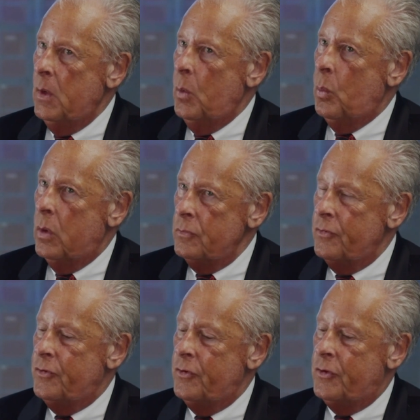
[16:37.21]

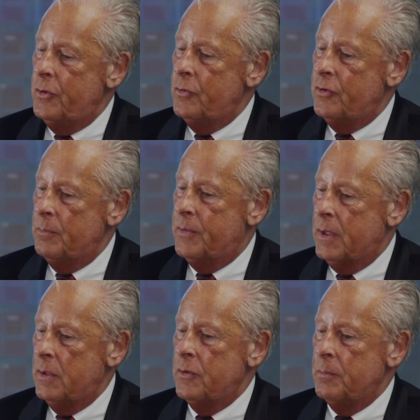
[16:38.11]
wants to do
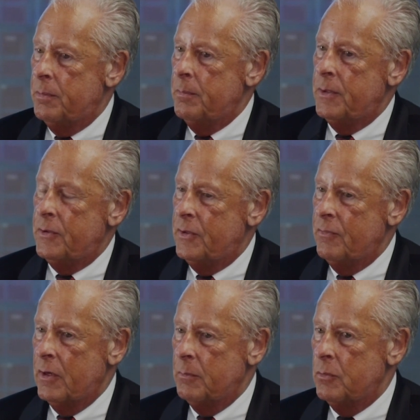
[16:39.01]
something under permitted
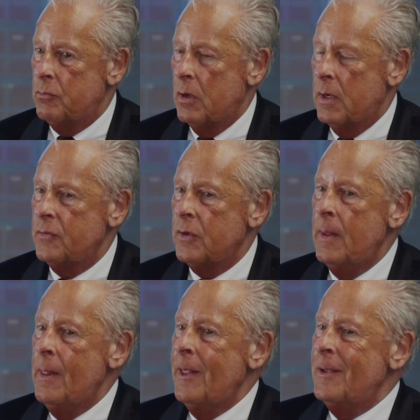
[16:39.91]
development rights,
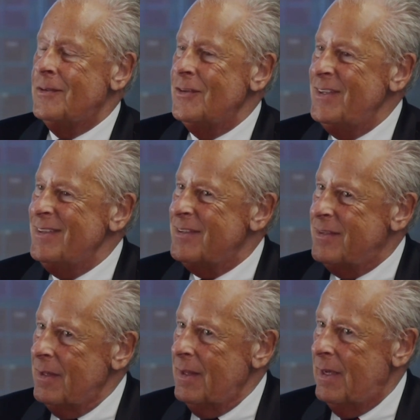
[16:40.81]
does it
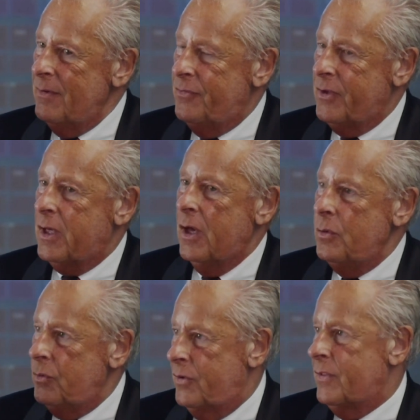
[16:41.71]
still have to
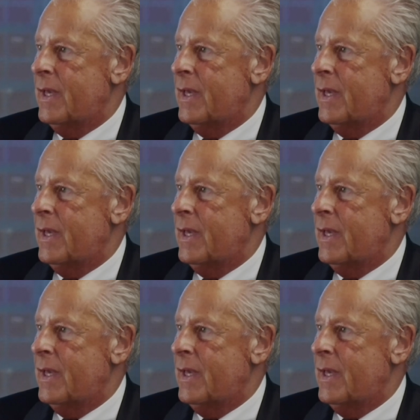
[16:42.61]
go to the